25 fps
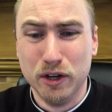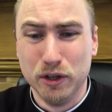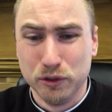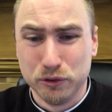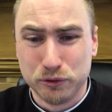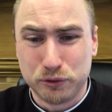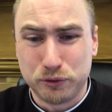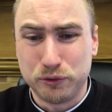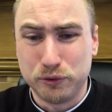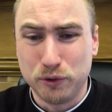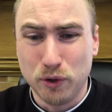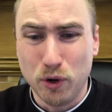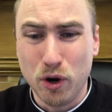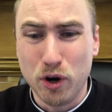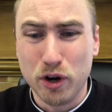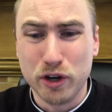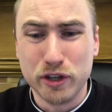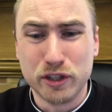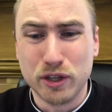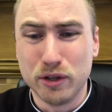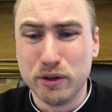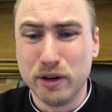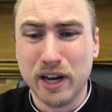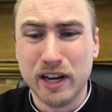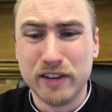for
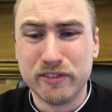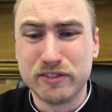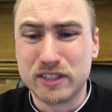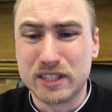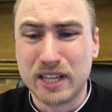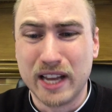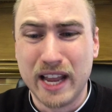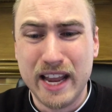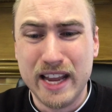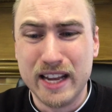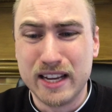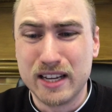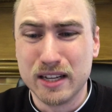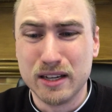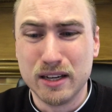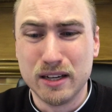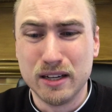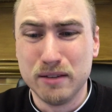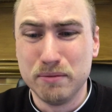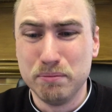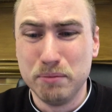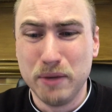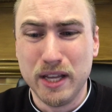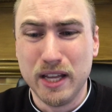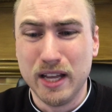you have
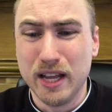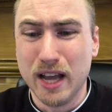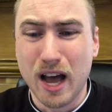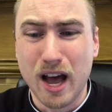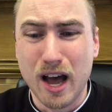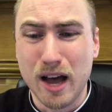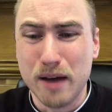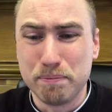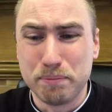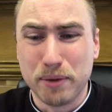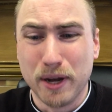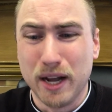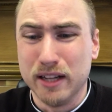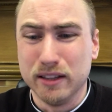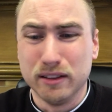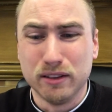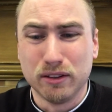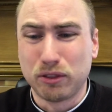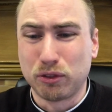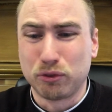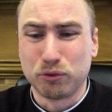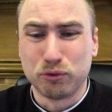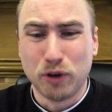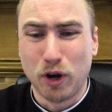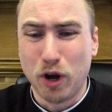taken me up
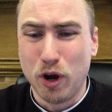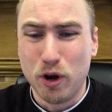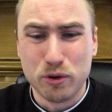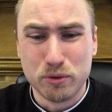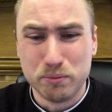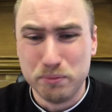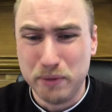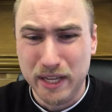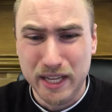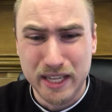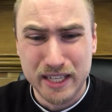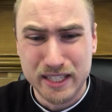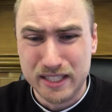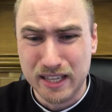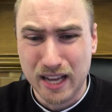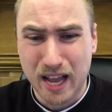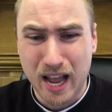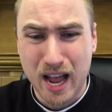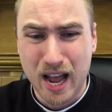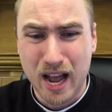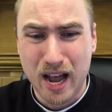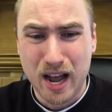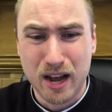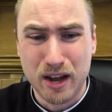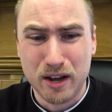and thrown me
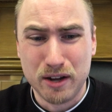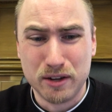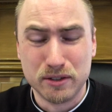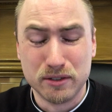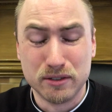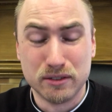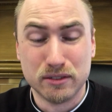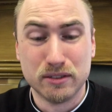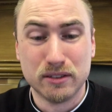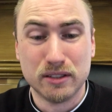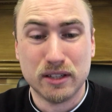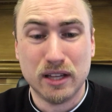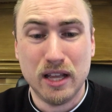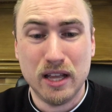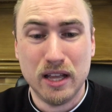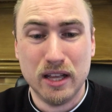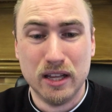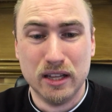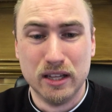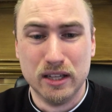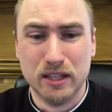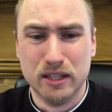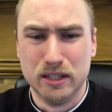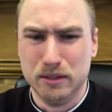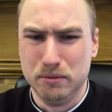down.
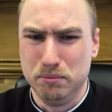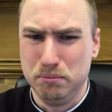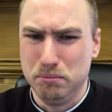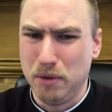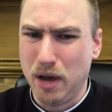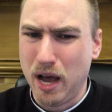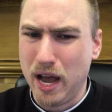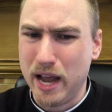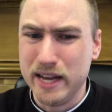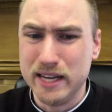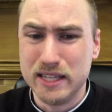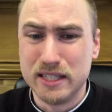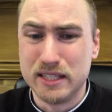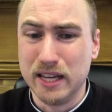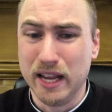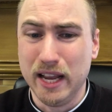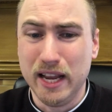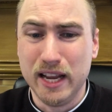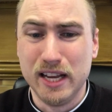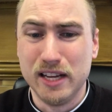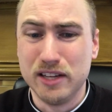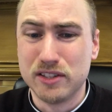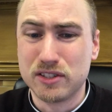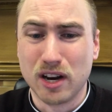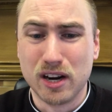My
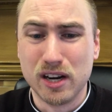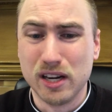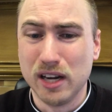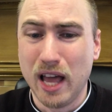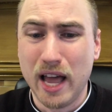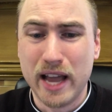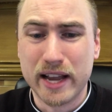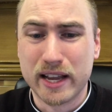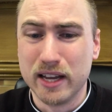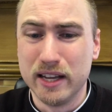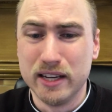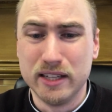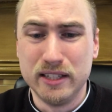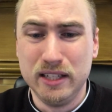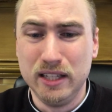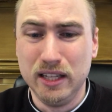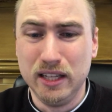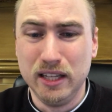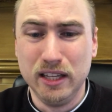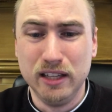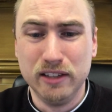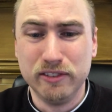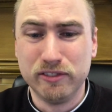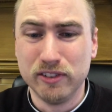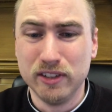days are like an
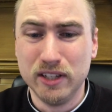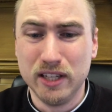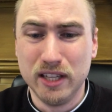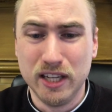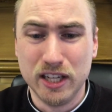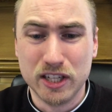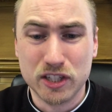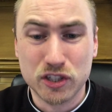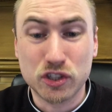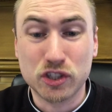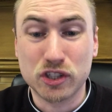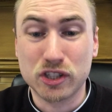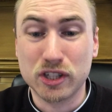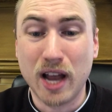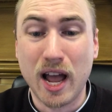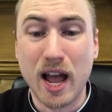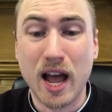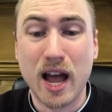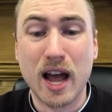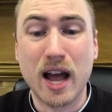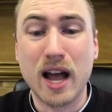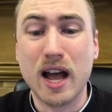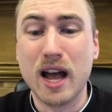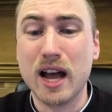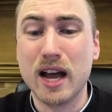evening
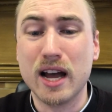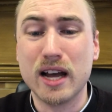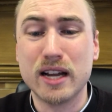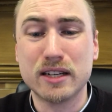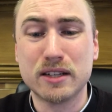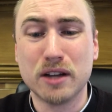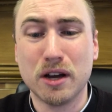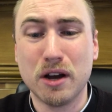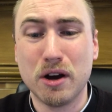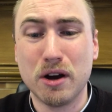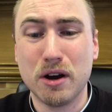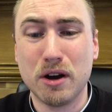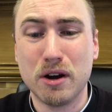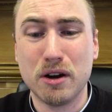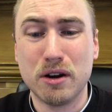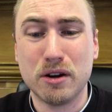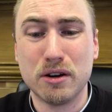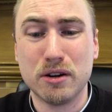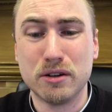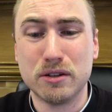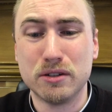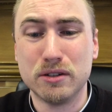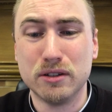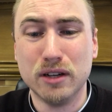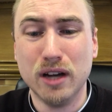
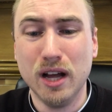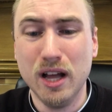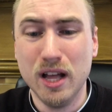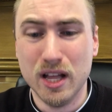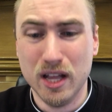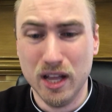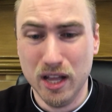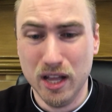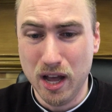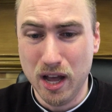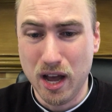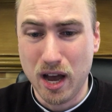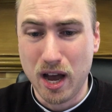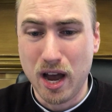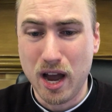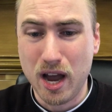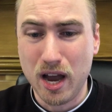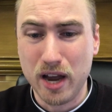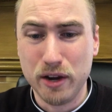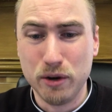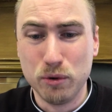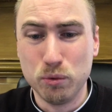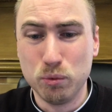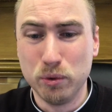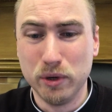shadow.
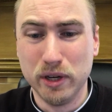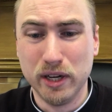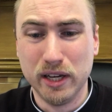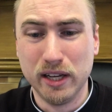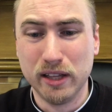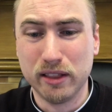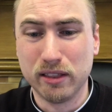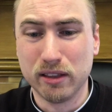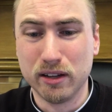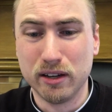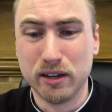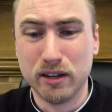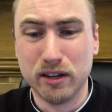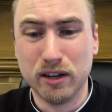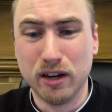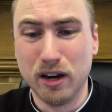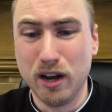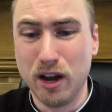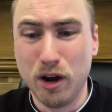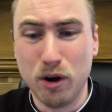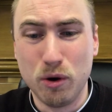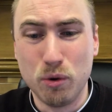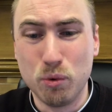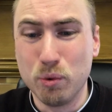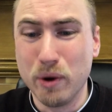I wither
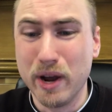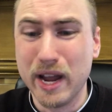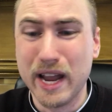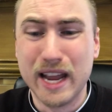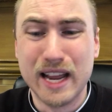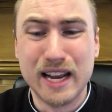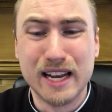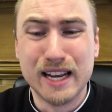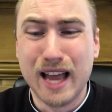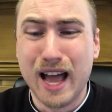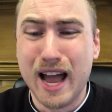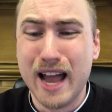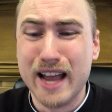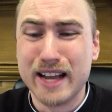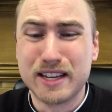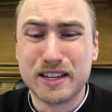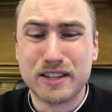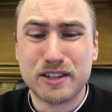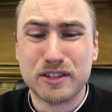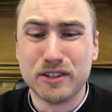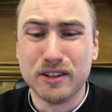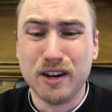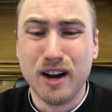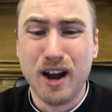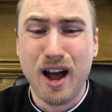away
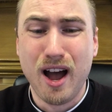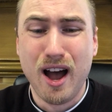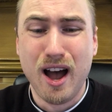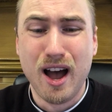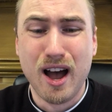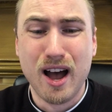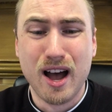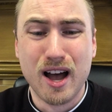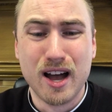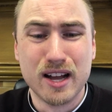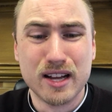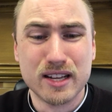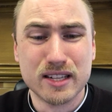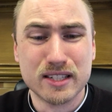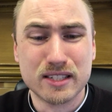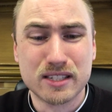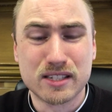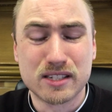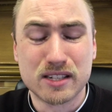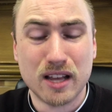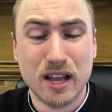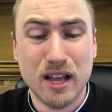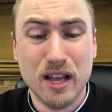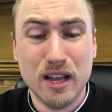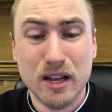like
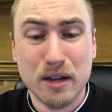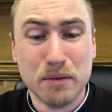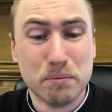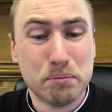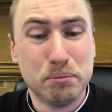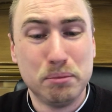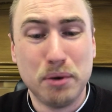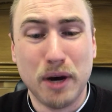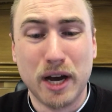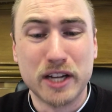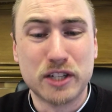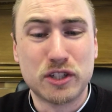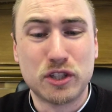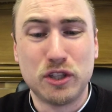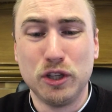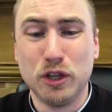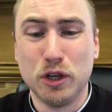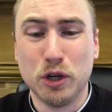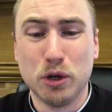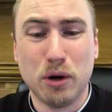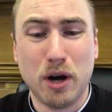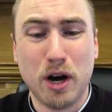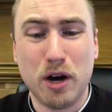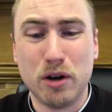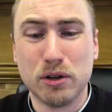grass. But
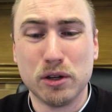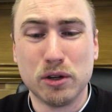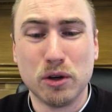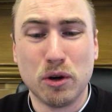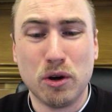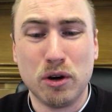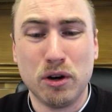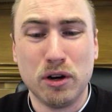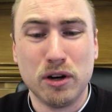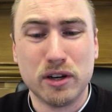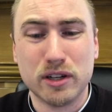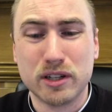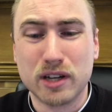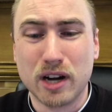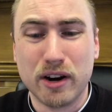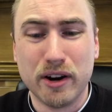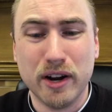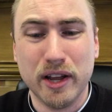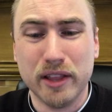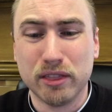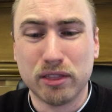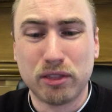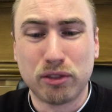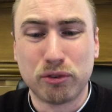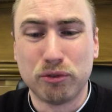you, O Lord,
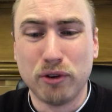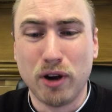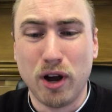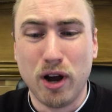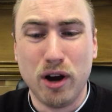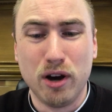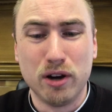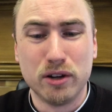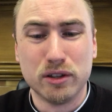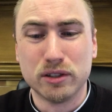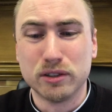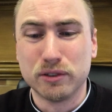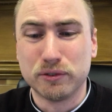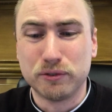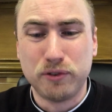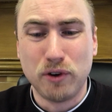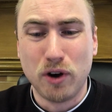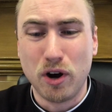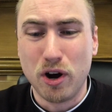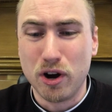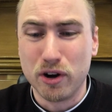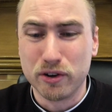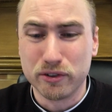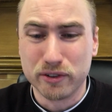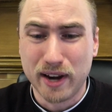are enthroned
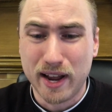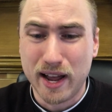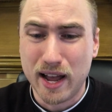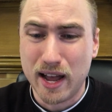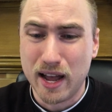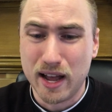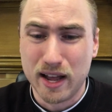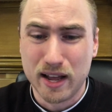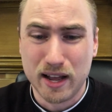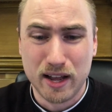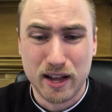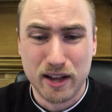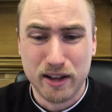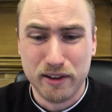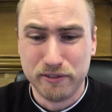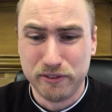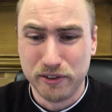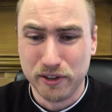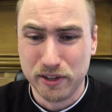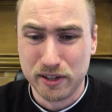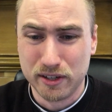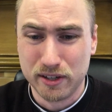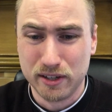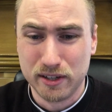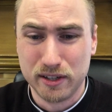
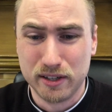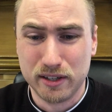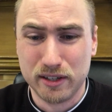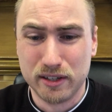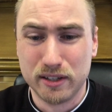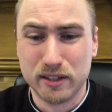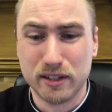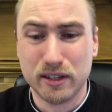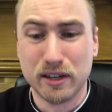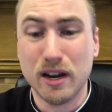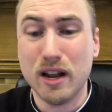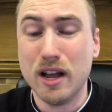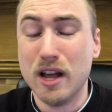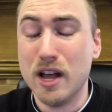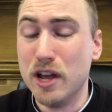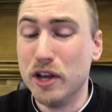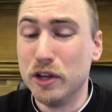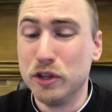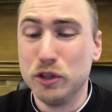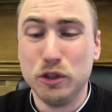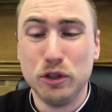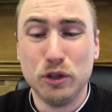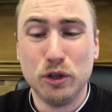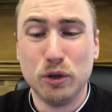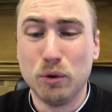forever.
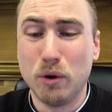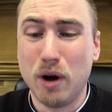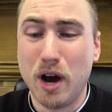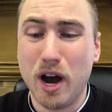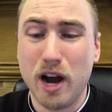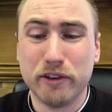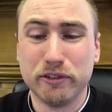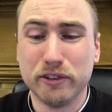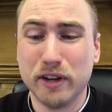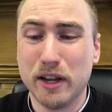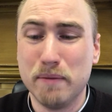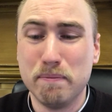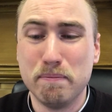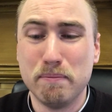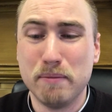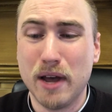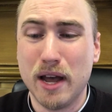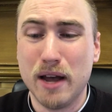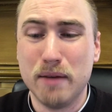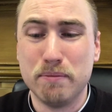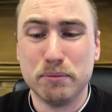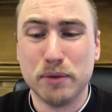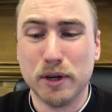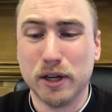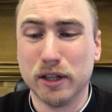You are
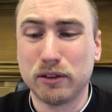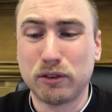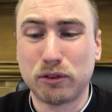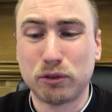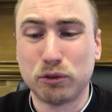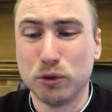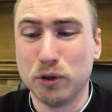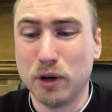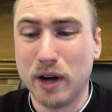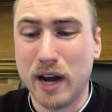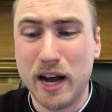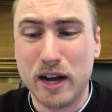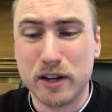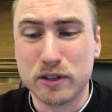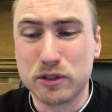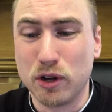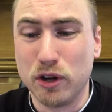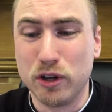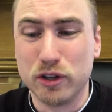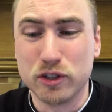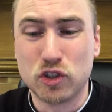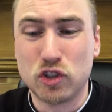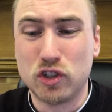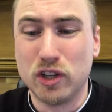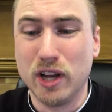remembered throughout
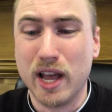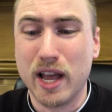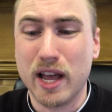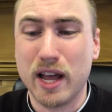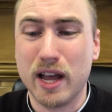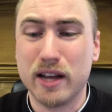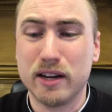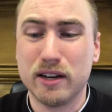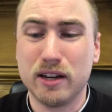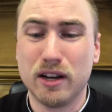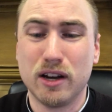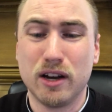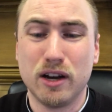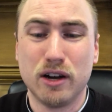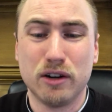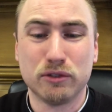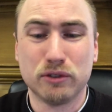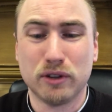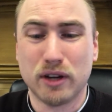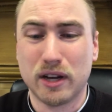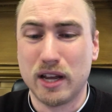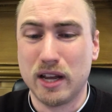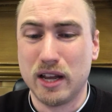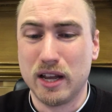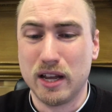all
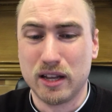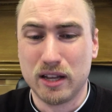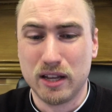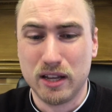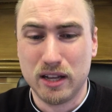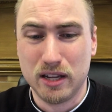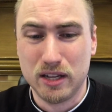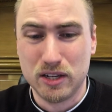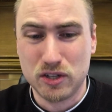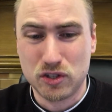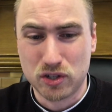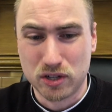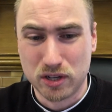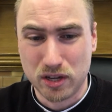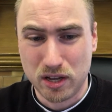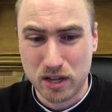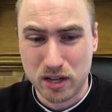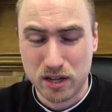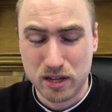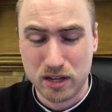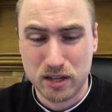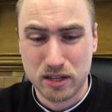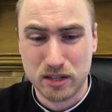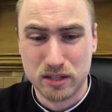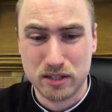
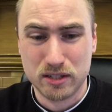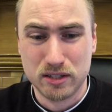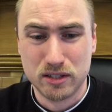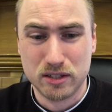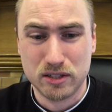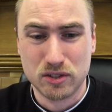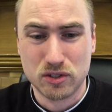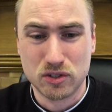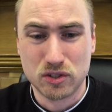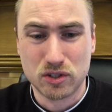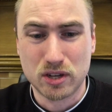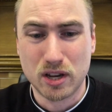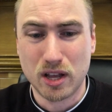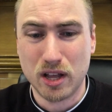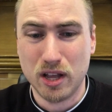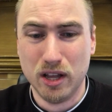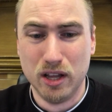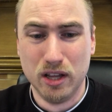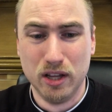generations.